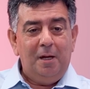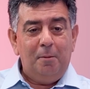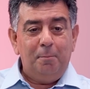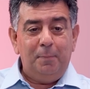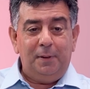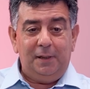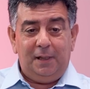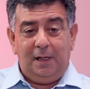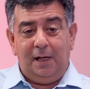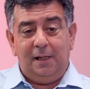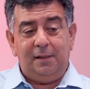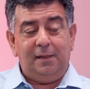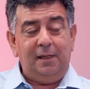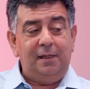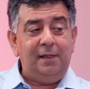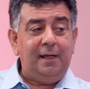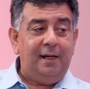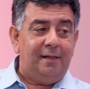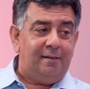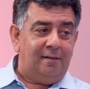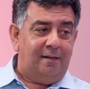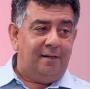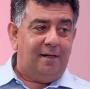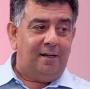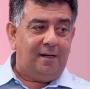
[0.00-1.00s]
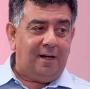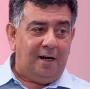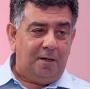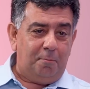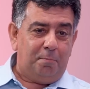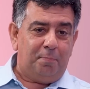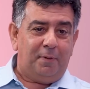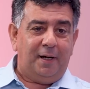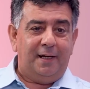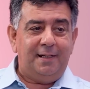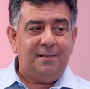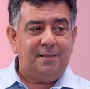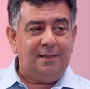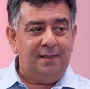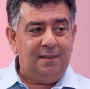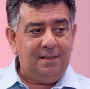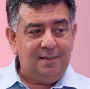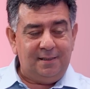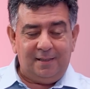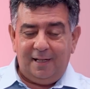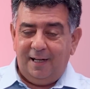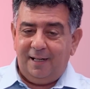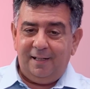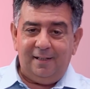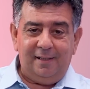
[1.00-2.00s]
But then I think 800 cut
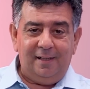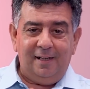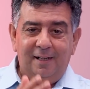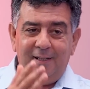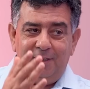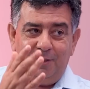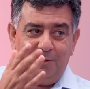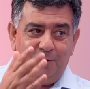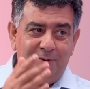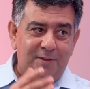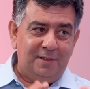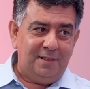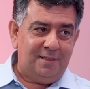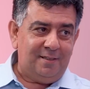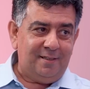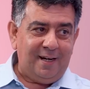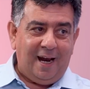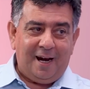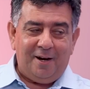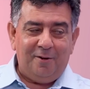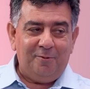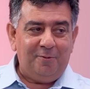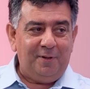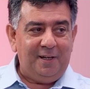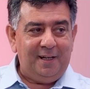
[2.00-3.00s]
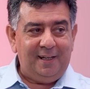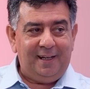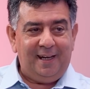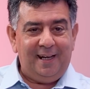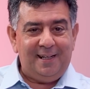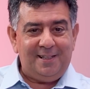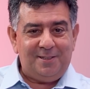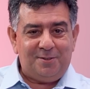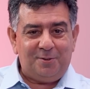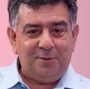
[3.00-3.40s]
prices and, it just ran away again.